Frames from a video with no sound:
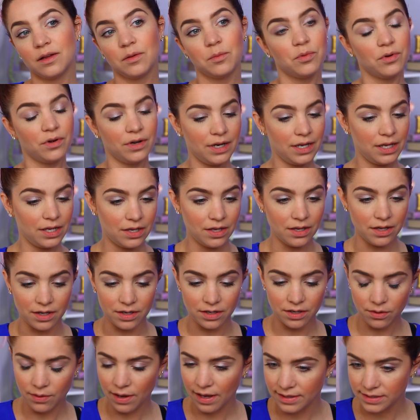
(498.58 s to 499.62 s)
pretty good.
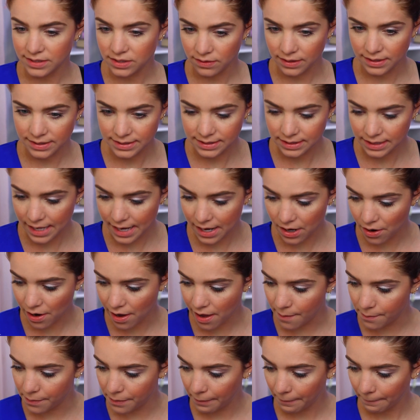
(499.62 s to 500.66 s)
Okay, so let's layer
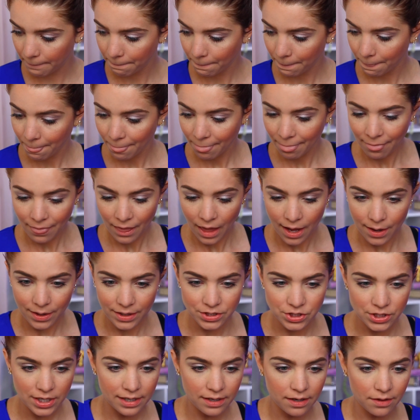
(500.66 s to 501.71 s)
up I'm gonna
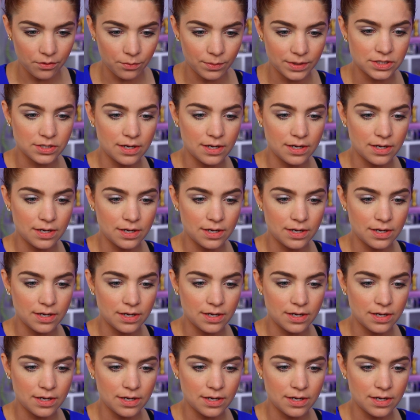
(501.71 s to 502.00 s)
try another one.